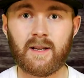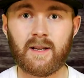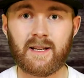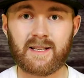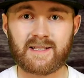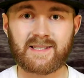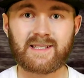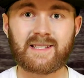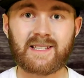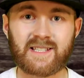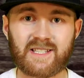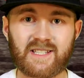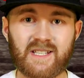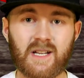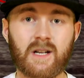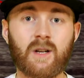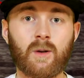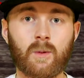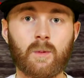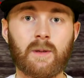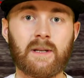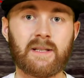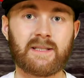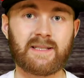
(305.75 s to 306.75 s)
It's the
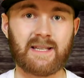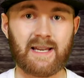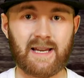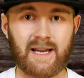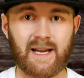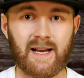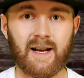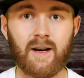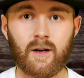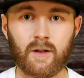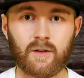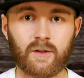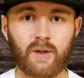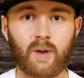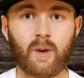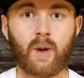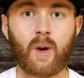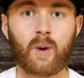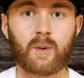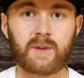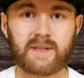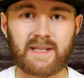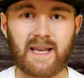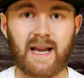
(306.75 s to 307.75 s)
stairway to hell. You
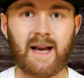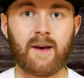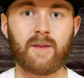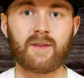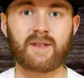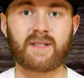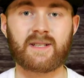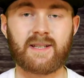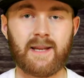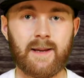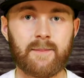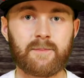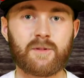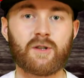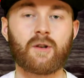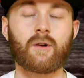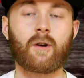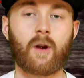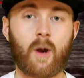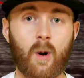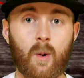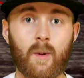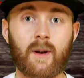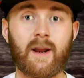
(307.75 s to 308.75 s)
go down steps, you're
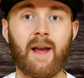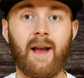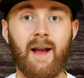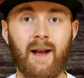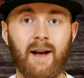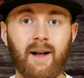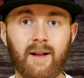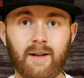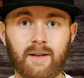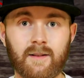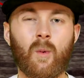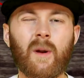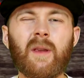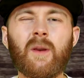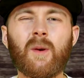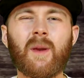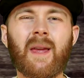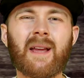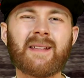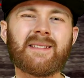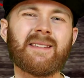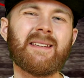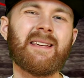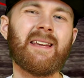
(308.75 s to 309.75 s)
going to hell. When you
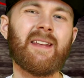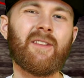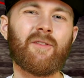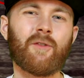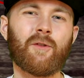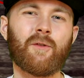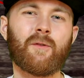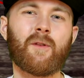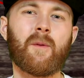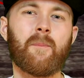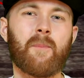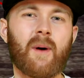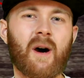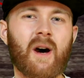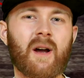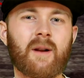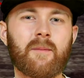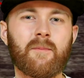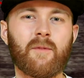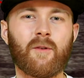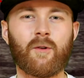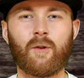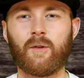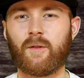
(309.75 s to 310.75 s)
get to either the
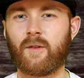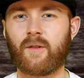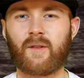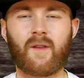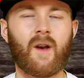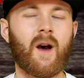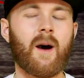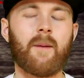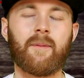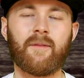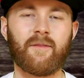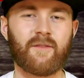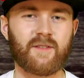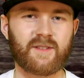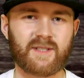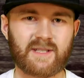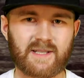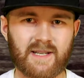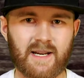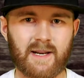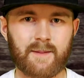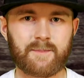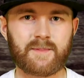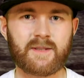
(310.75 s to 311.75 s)
bottom or the top of the
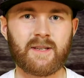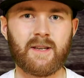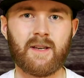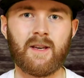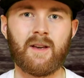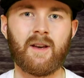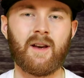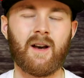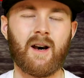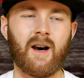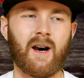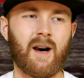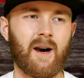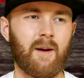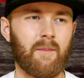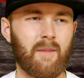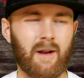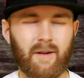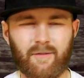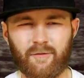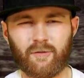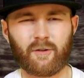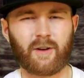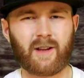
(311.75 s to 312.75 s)
steps,
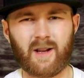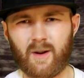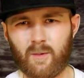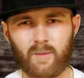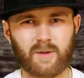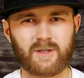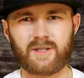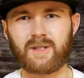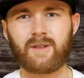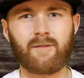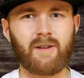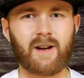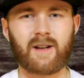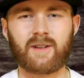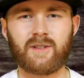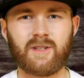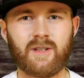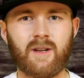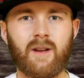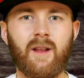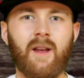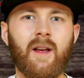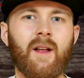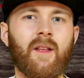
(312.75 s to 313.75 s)
I forget which
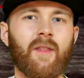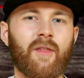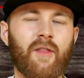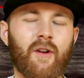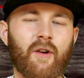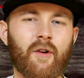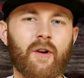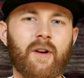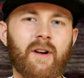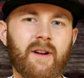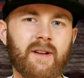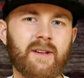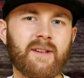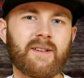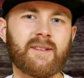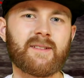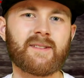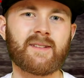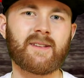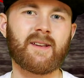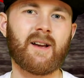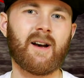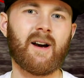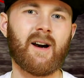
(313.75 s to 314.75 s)
direction, there
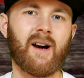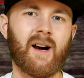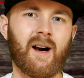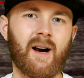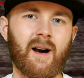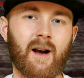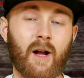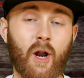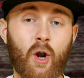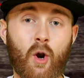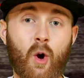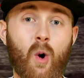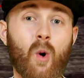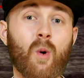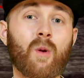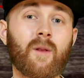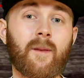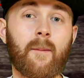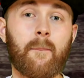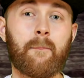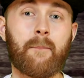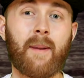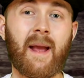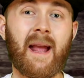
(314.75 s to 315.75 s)
is an
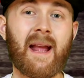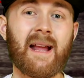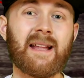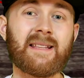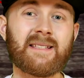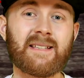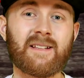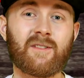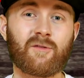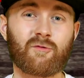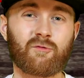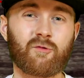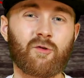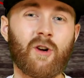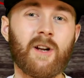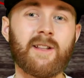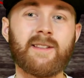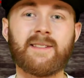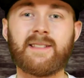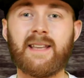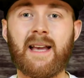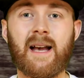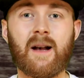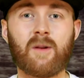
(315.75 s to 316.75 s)
old abandoned
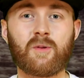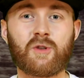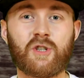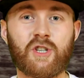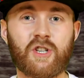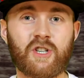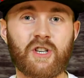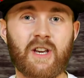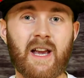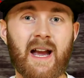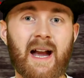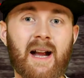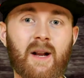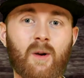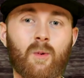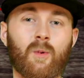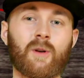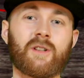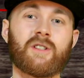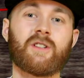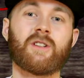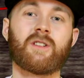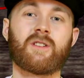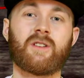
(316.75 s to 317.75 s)
rundown shack
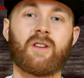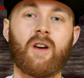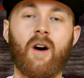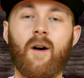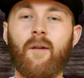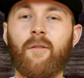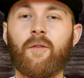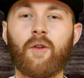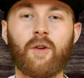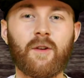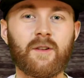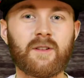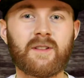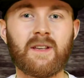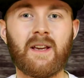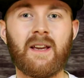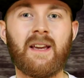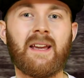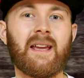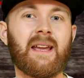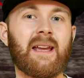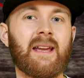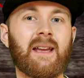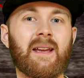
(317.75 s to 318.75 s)
which is covered
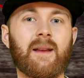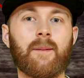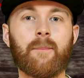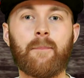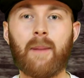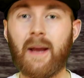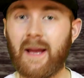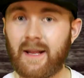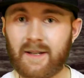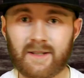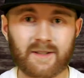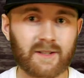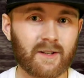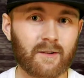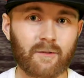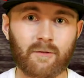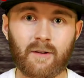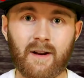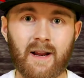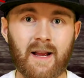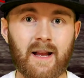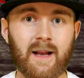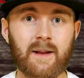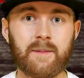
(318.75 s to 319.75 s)
in
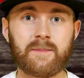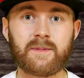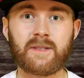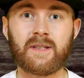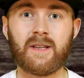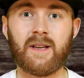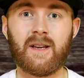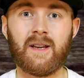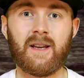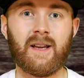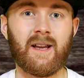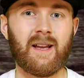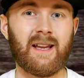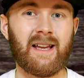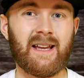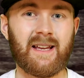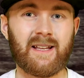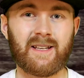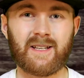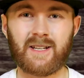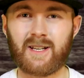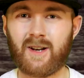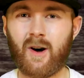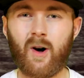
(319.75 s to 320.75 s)
pentagrams
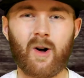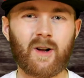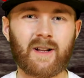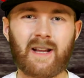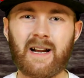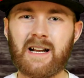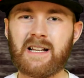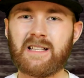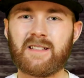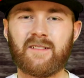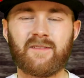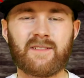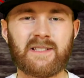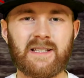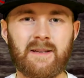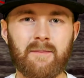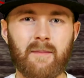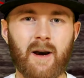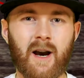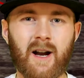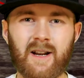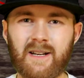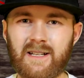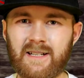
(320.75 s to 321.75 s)
and all kinds of
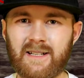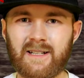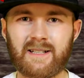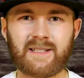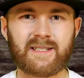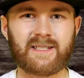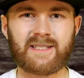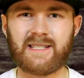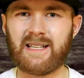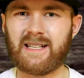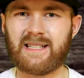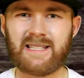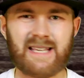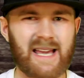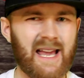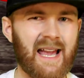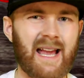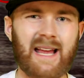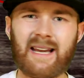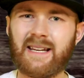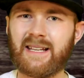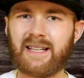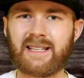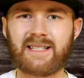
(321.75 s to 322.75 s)
demonic,
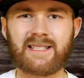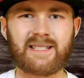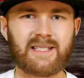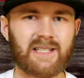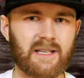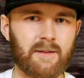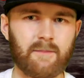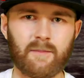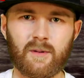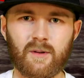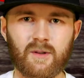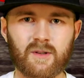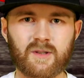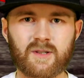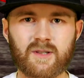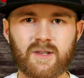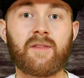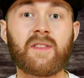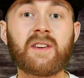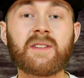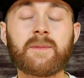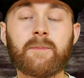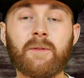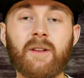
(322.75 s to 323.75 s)
satanic symbols.
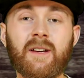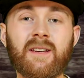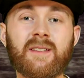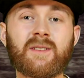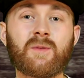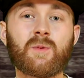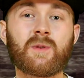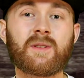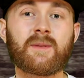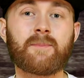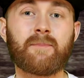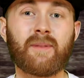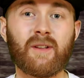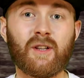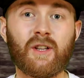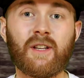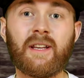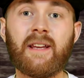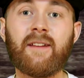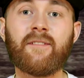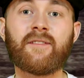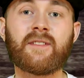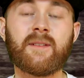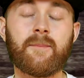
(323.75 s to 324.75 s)
This place was
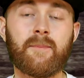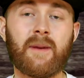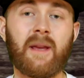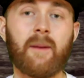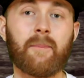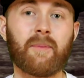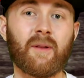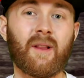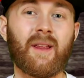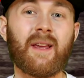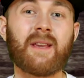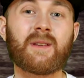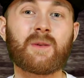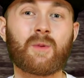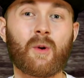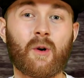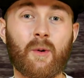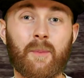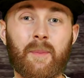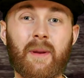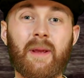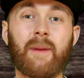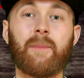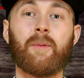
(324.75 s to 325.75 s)
believed to be a place
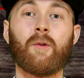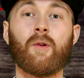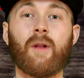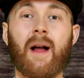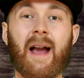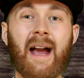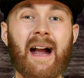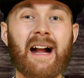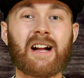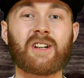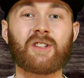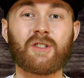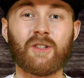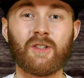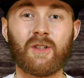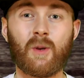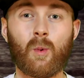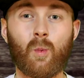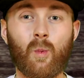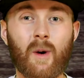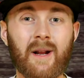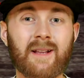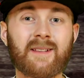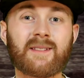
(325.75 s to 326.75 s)
where people actually
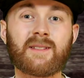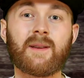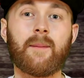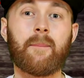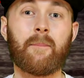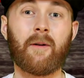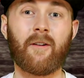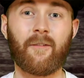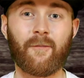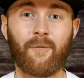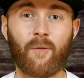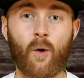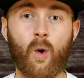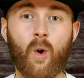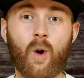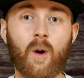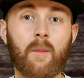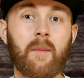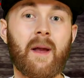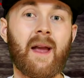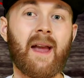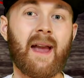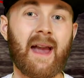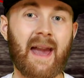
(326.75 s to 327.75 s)
went to
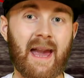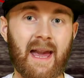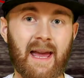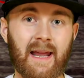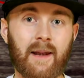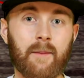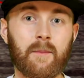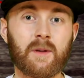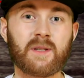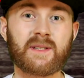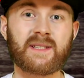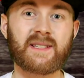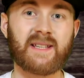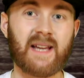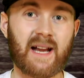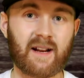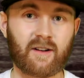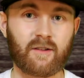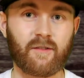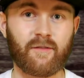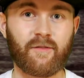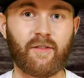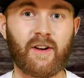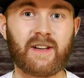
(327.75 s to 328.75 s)
perform animal
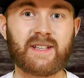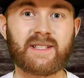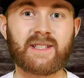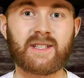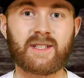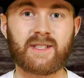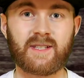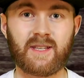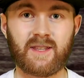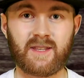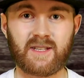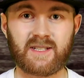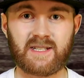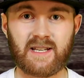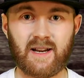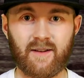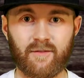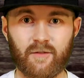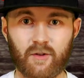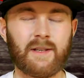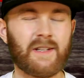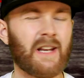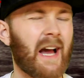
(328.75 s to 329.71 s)
sacrifices to the devil.